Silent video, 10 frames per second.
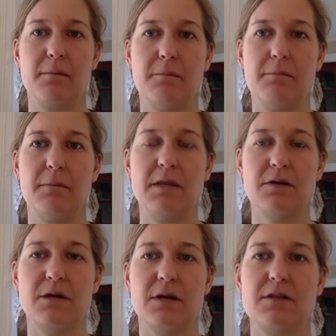meet their
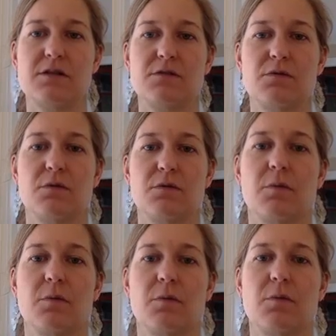needs through remote
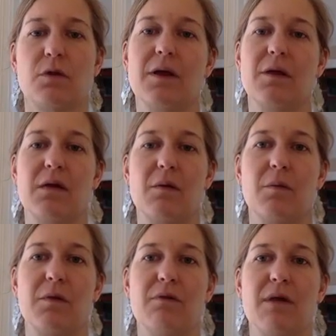learning, they will be
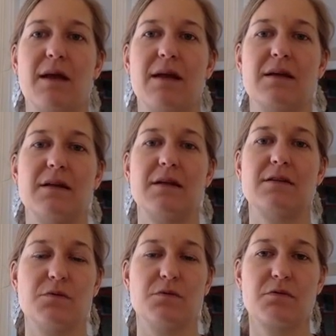ready to
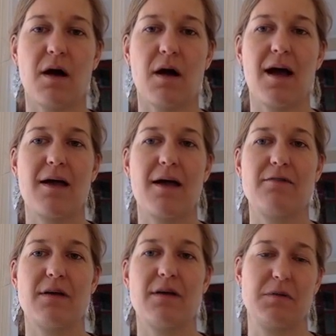thrive
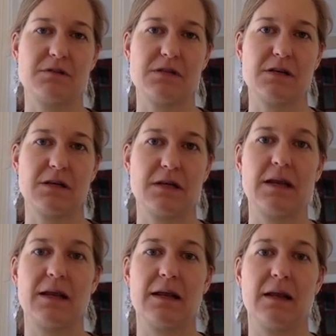and be resilient
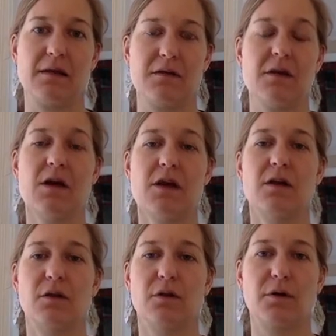and
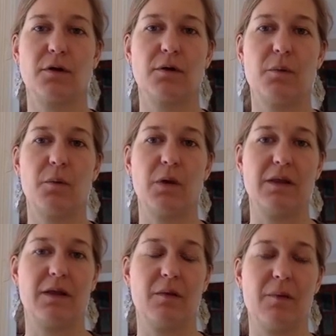learn when
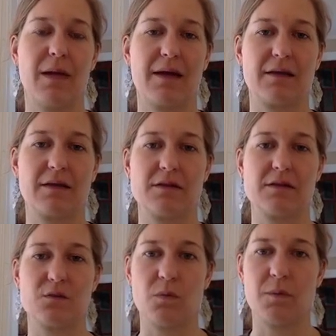they are back in the
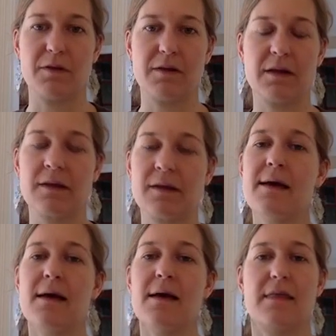school building.
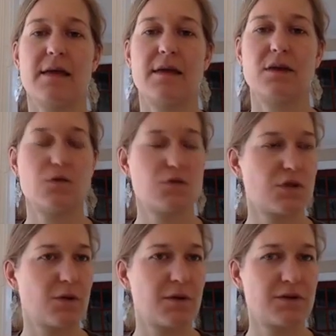Thank you so
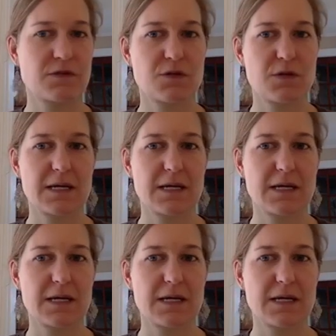much for tuning in